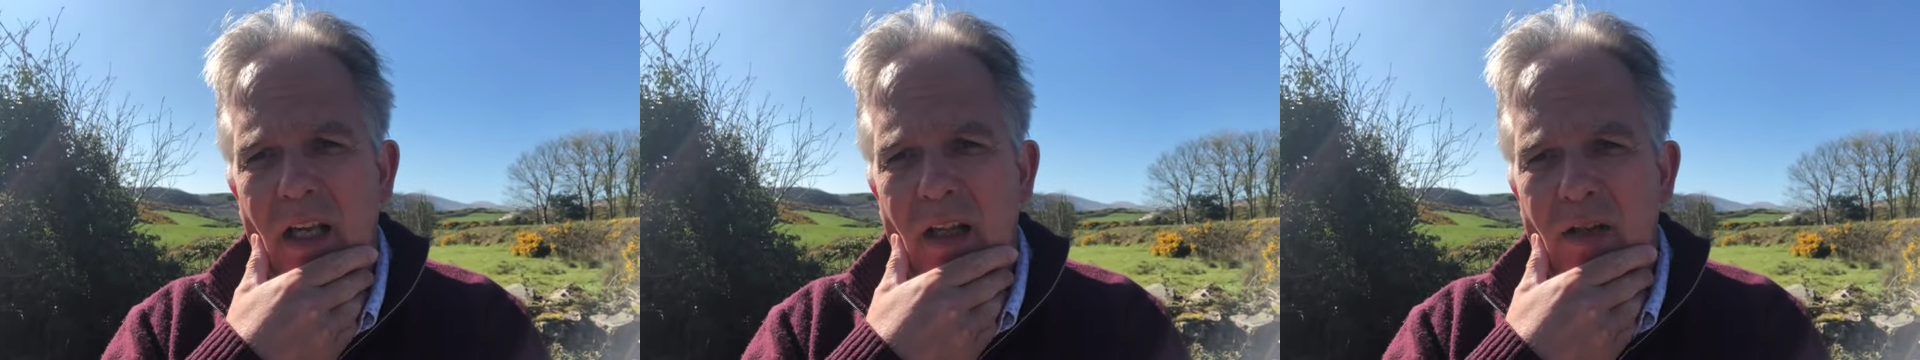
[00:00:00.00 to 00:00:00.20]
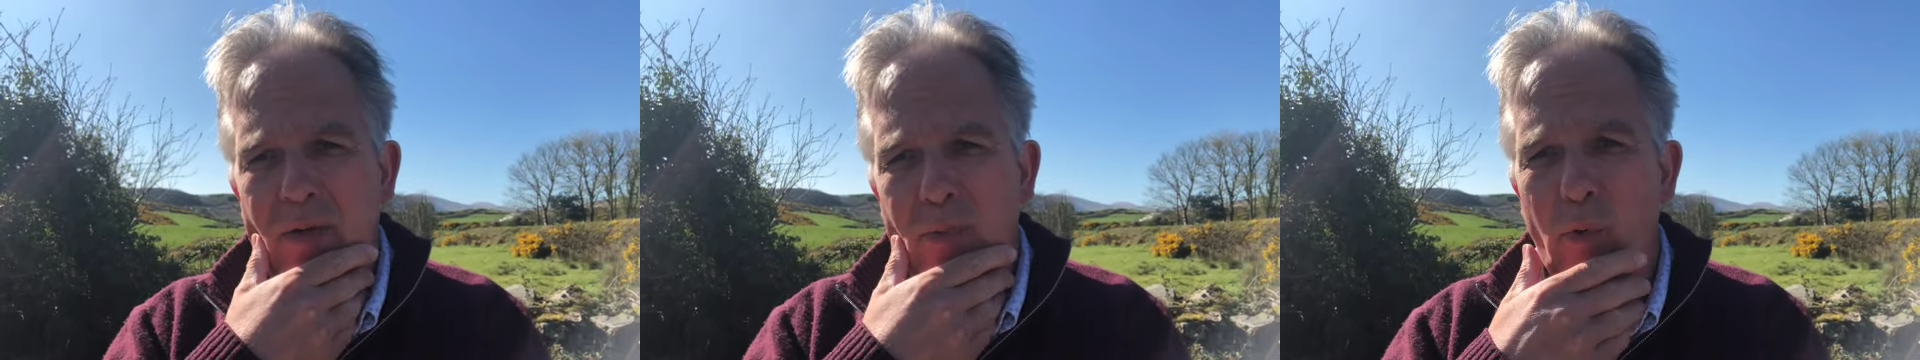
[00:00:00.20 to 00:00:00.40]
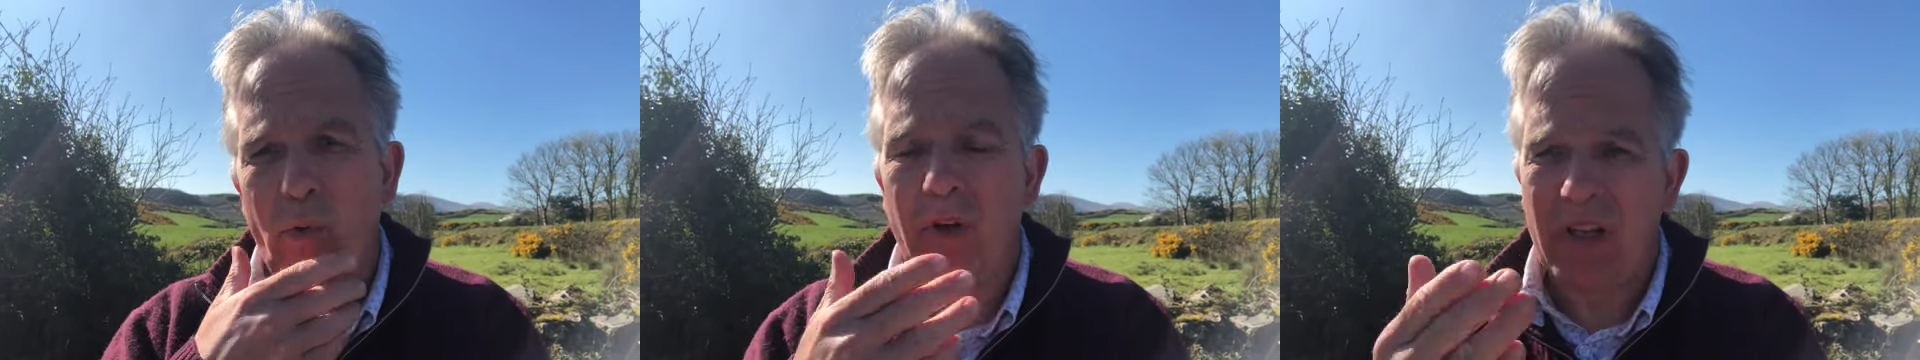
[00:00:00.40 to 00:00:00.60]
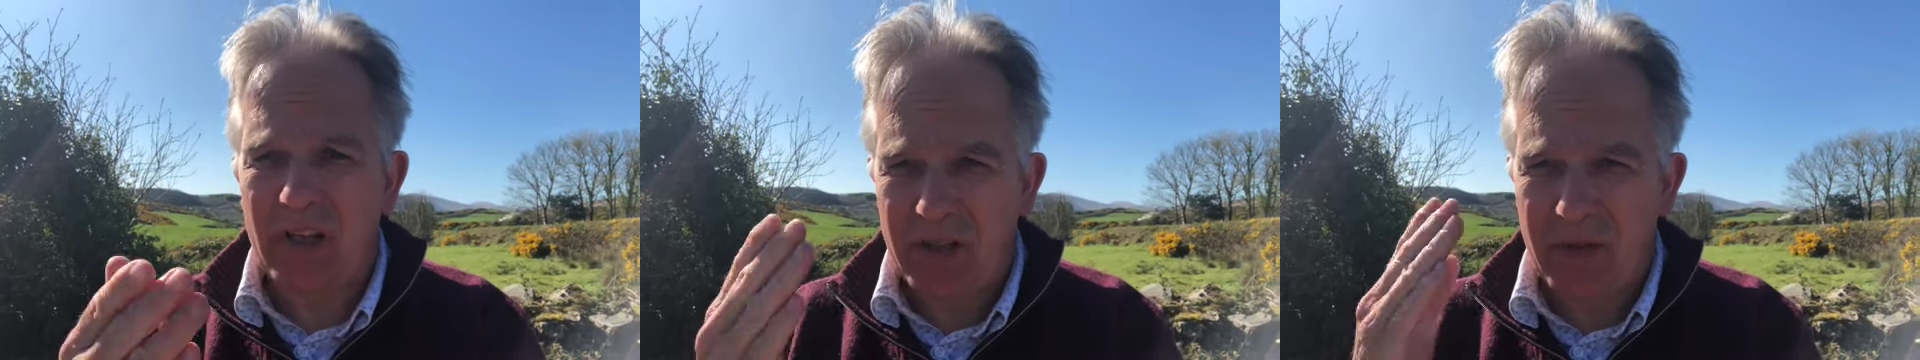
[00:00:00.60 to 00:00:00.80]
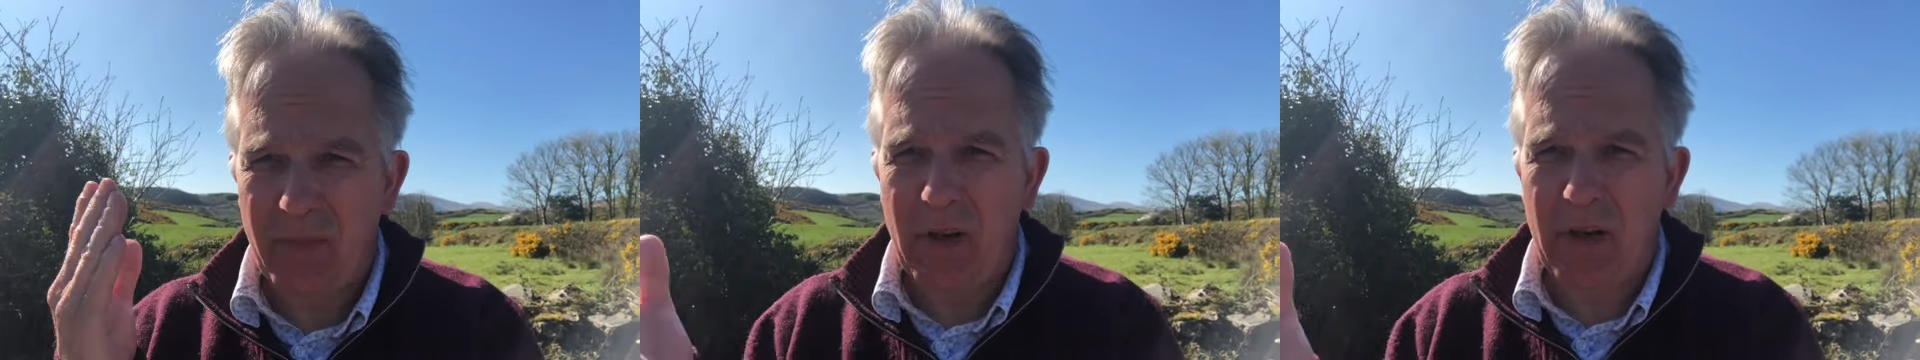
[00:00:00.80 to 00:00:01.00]
this morning
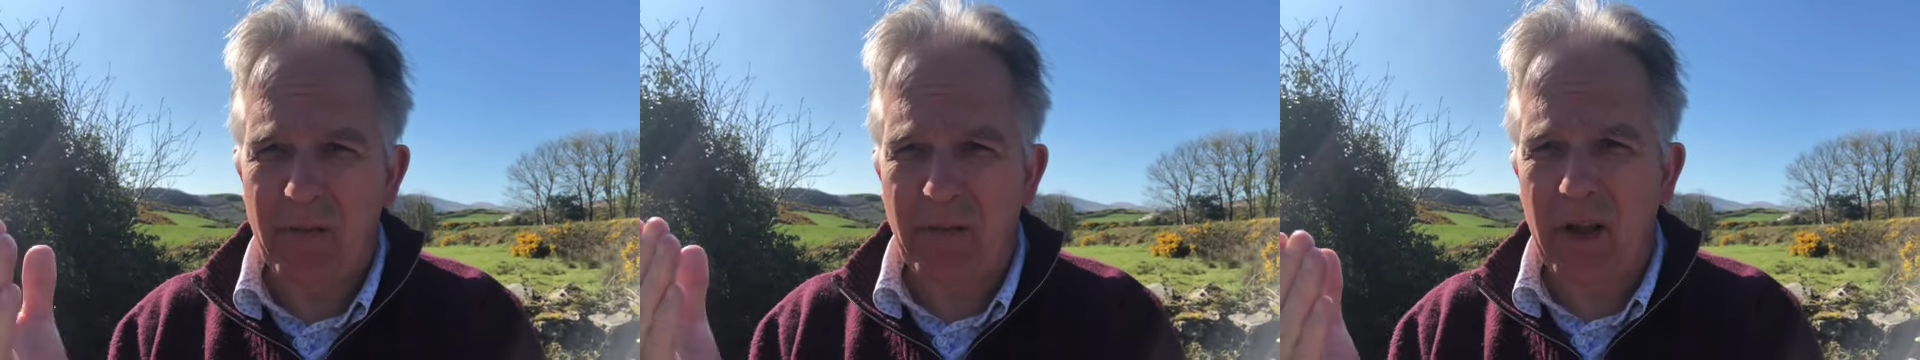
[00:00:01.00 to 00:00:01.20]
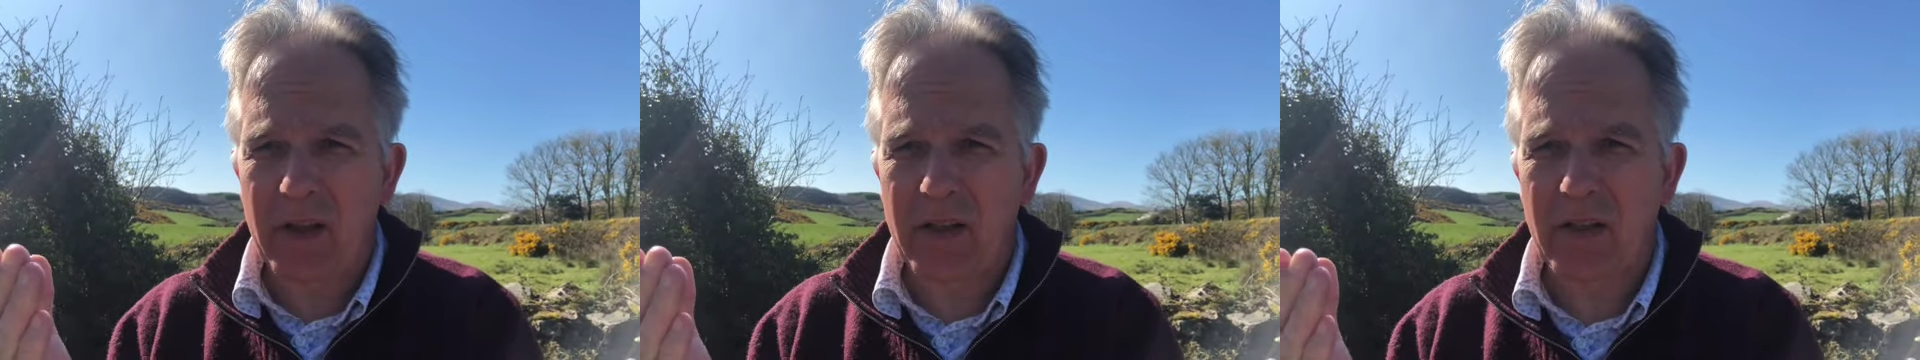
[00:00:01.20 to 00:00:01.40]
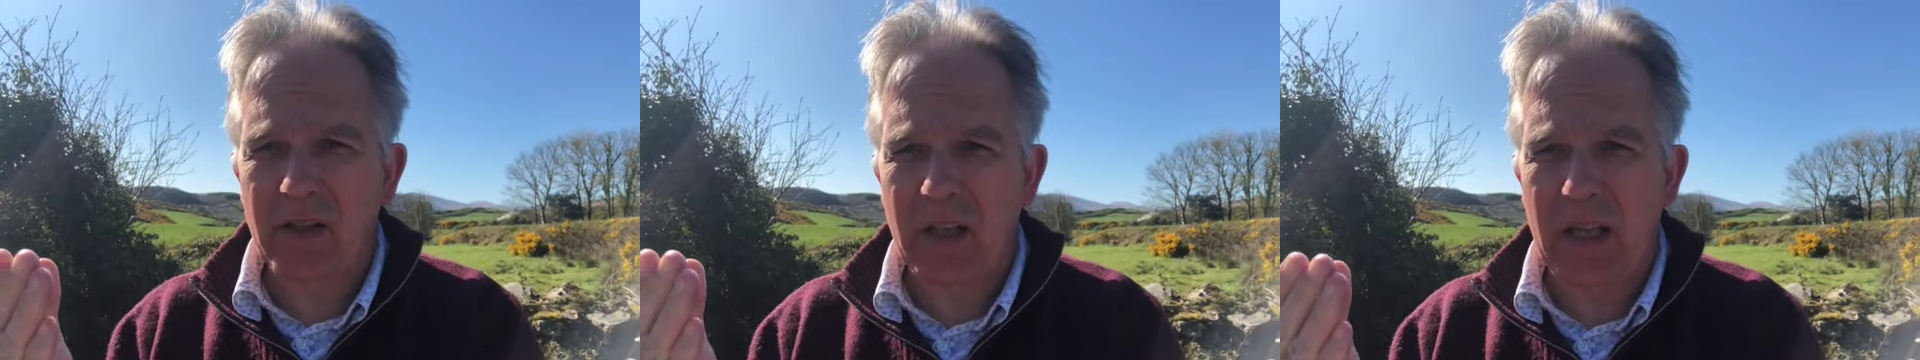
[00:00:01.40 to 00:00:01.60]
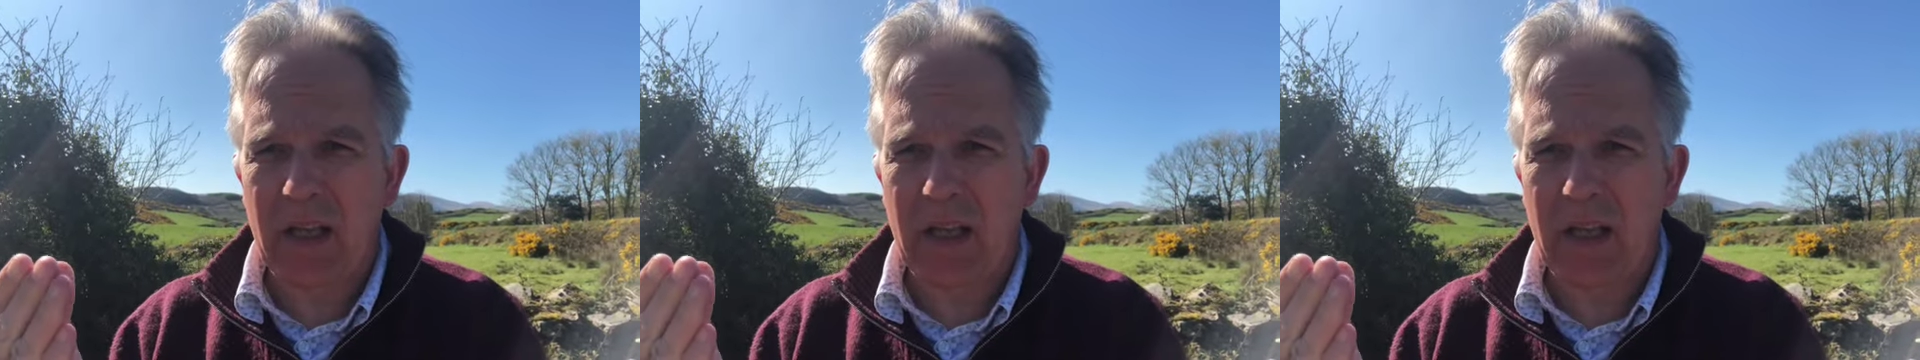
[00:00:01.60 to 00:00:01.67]
is, in fact,